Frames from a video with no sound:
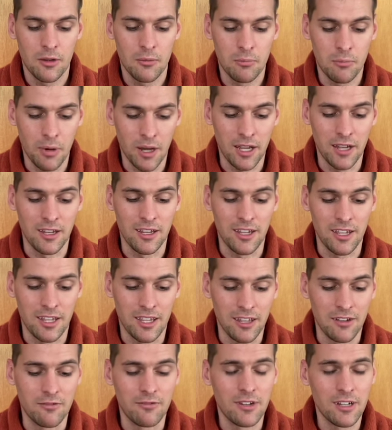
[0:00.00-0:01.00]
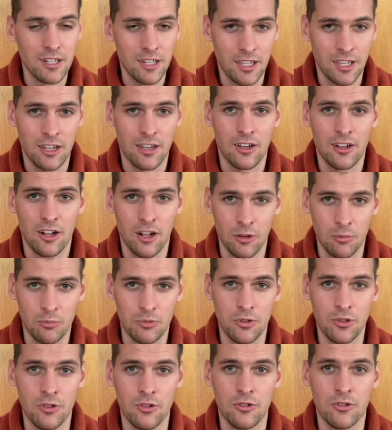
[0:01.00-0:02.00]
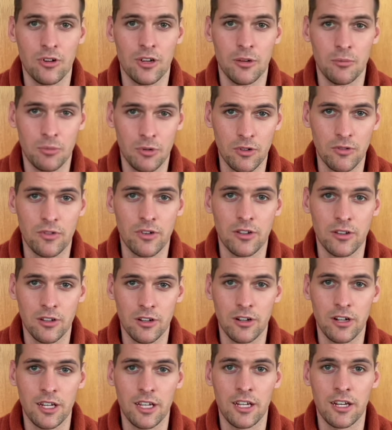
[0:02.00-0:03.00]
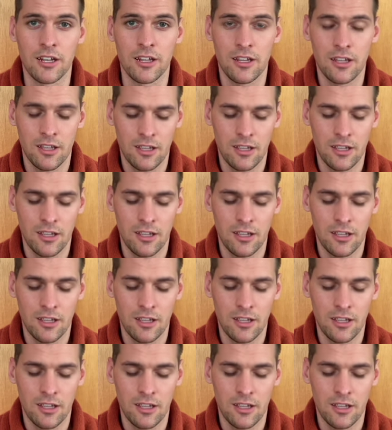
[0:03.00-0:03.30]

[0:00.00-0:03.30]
but it can really help you improve your learning